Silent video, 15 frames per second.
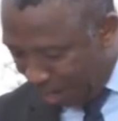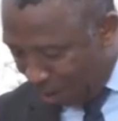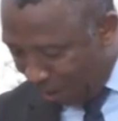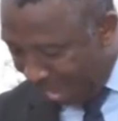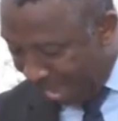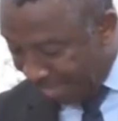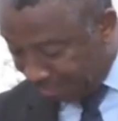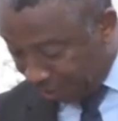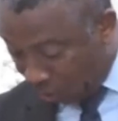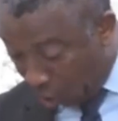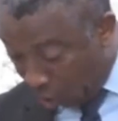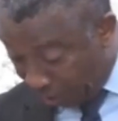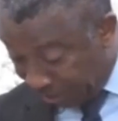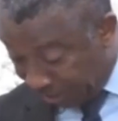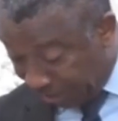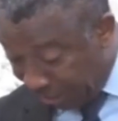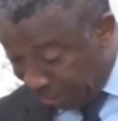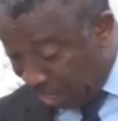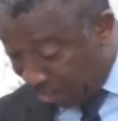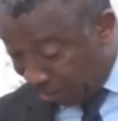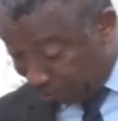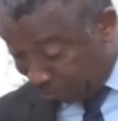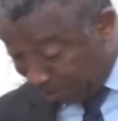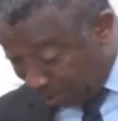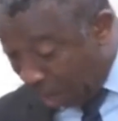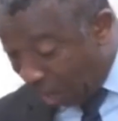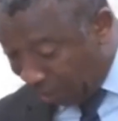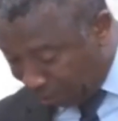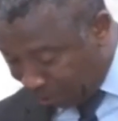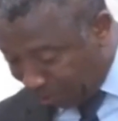now has, according to the
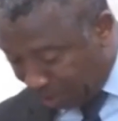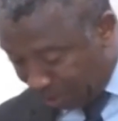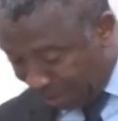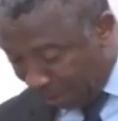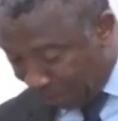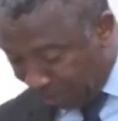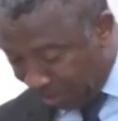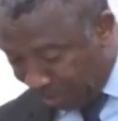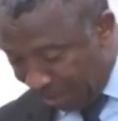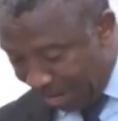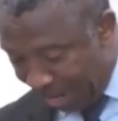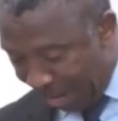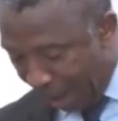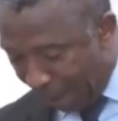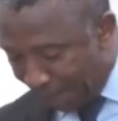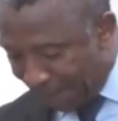Honourable Member, a